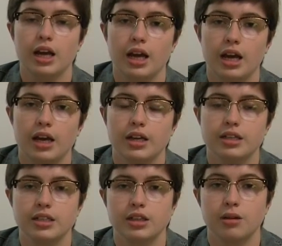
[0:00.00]

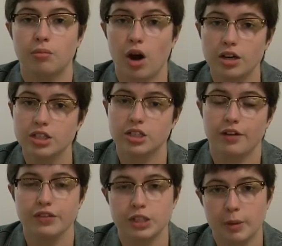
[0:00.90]
and the Mars
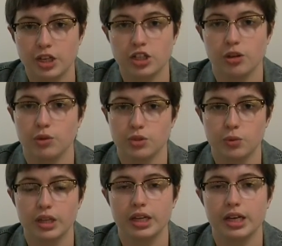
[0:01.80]
stuff especially was
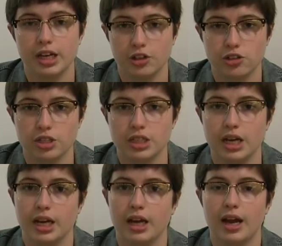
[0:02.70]
really interesting,